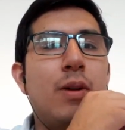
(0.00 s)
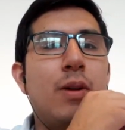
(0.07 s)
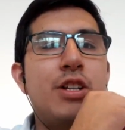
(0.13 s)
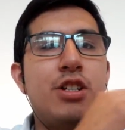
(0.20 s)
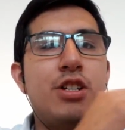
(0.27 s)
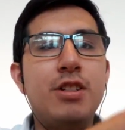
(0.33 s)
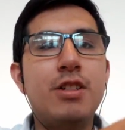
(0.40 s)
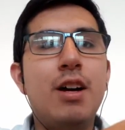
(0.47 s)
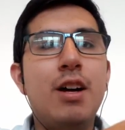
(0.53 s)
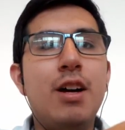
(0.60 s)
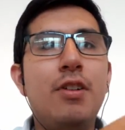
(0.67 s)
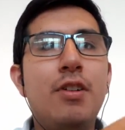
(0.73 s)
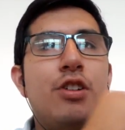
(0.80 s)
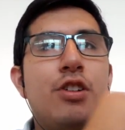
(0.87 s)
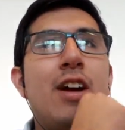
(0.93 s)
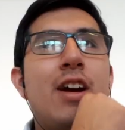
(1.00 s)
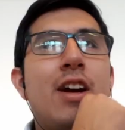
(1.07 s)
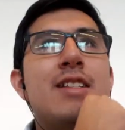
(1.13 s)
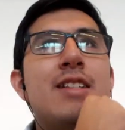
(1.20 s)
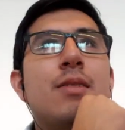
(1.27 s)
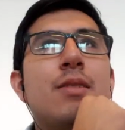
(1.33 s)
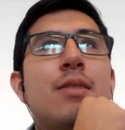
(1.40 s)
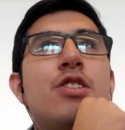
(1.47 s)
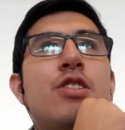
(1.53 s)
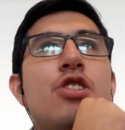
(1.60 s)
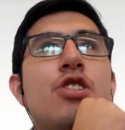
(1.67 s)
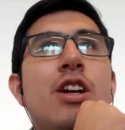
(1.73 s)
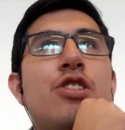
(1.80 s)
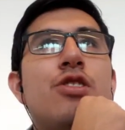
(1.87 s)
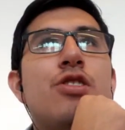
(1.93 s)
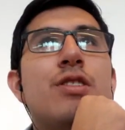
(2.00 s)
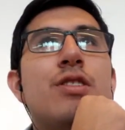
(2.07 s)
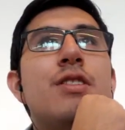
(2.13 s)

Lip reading: He's not very drastic with his changes.